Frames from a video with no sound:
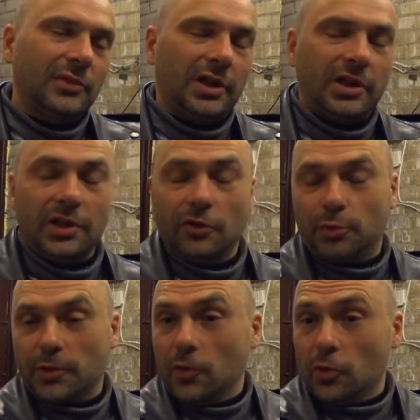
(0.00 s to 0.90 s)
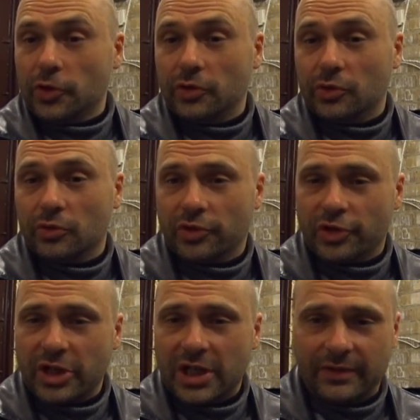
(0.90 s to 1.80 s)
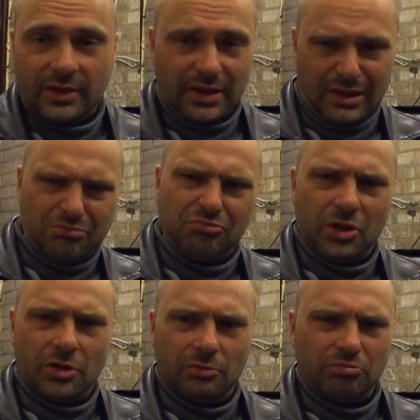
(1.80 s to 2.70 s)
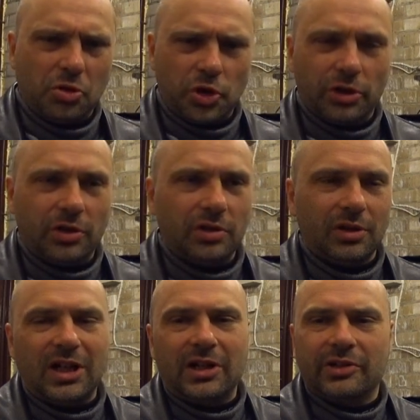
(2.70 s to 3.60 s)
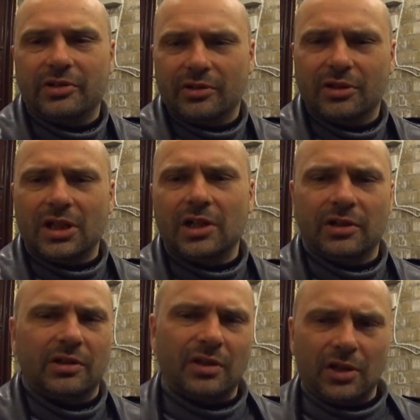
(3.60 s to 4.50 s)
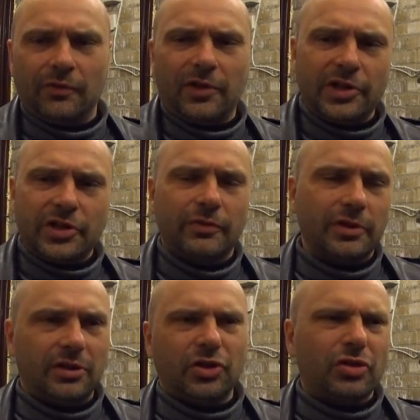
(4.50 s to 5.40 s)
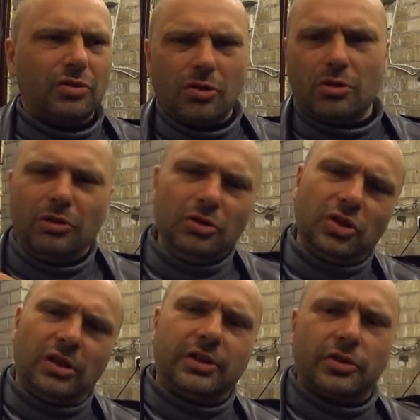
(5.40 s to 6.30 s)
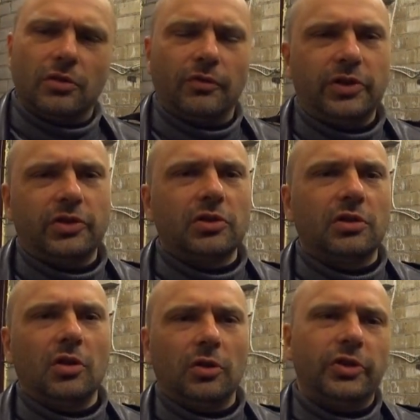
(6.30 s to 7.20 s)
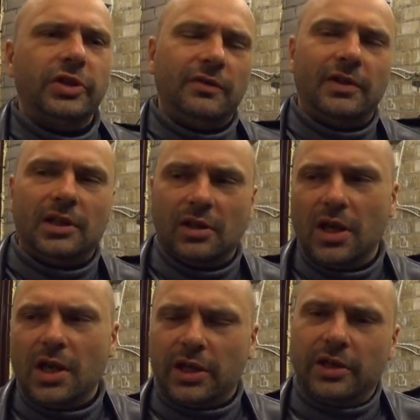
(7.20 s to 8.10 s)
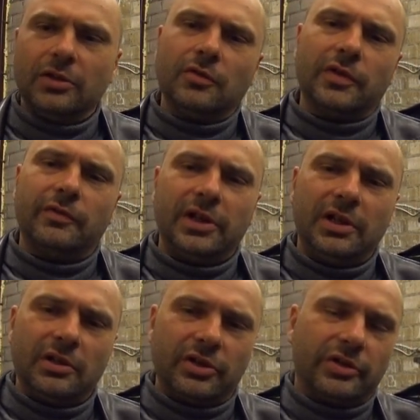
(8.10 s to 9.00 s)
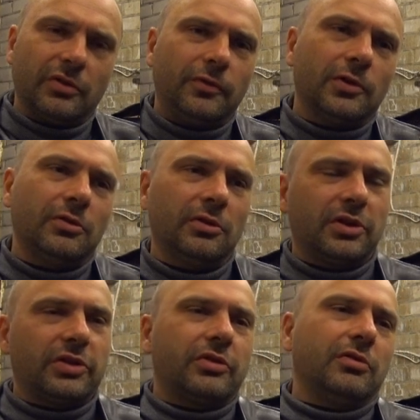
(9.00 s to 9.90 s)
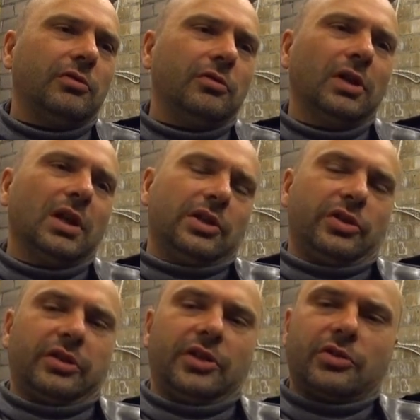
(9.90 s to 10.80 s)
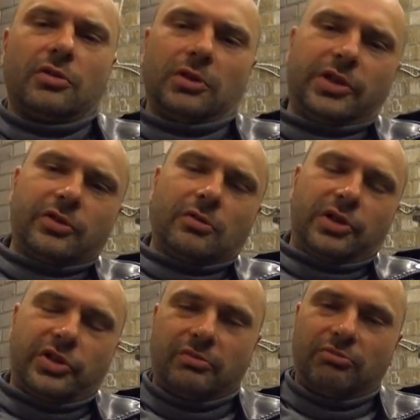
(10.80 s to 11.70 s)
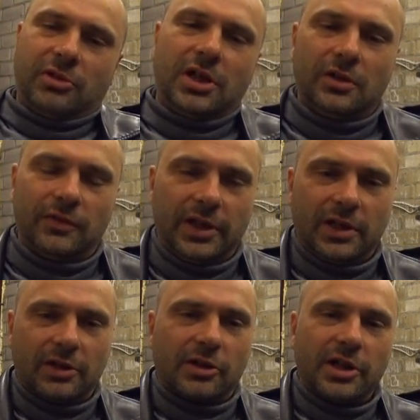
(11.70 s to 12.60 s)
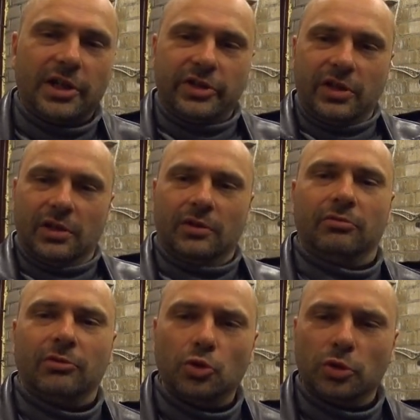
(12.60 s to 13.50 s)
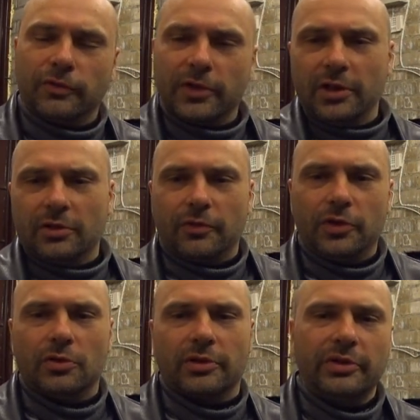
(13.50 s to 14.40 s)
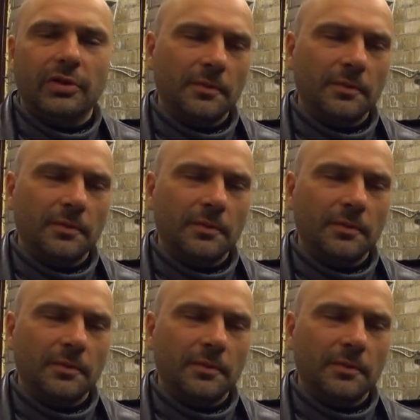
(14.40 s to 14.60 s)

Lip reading: it kind of provokes you to drive it, like, you know, push it harder and harder. It kind of asks for it. Just go, let's go this turn. Oh, we see that hill over there, just off-road, just let's go. Just kind of like a crazy good friend of yours,